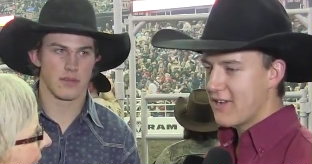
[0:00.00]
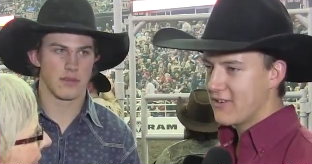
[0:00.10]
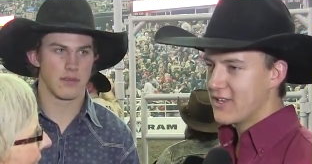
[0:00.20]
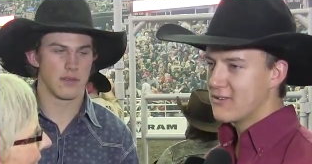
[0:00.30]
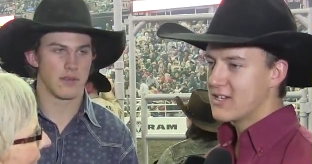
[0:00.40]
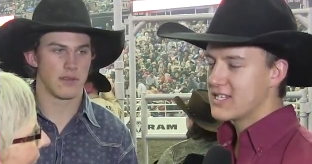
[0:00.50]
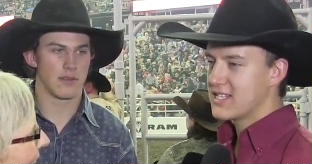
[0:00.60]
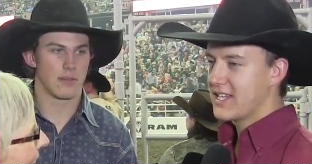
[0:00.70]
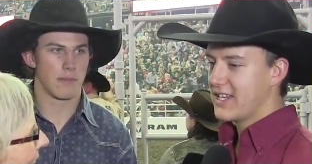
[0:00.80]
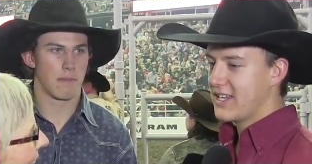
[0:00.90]
Speaker 1: yeah, it really
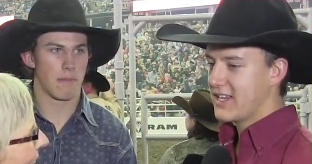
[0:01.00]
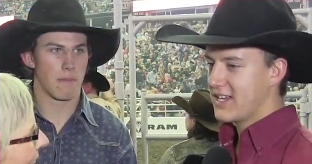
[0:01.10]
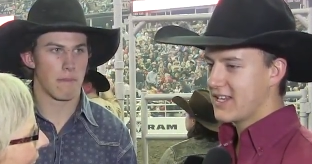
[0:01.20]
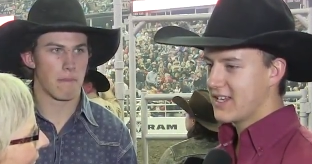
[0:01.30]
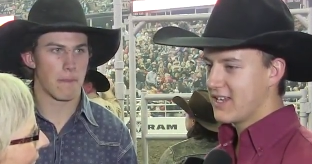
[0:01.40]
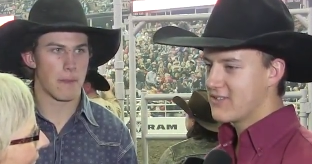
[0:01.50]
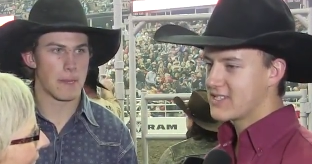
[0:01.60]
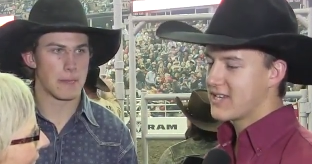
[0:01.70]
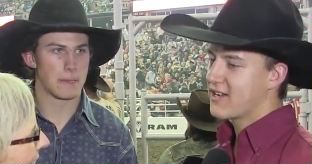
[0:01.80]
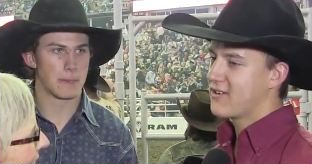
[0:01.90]
was. He uh, he
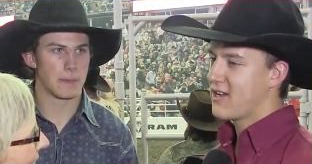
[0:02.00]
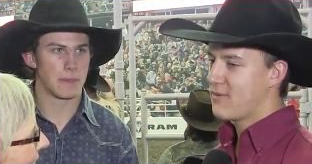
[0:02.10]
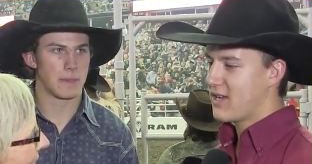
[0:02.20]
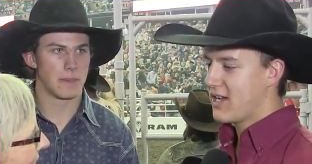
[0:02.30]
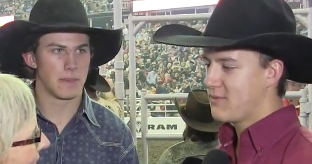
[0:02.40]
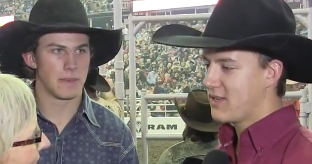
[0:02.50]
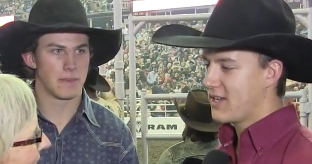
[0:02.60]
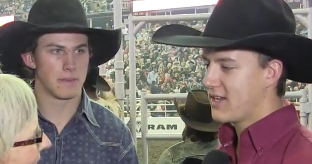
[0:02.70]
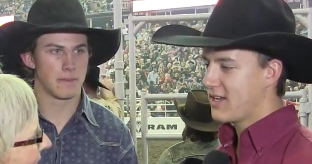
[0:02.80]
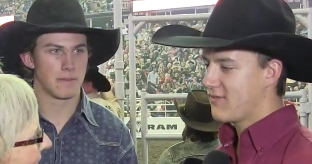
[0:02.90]
was second right behind me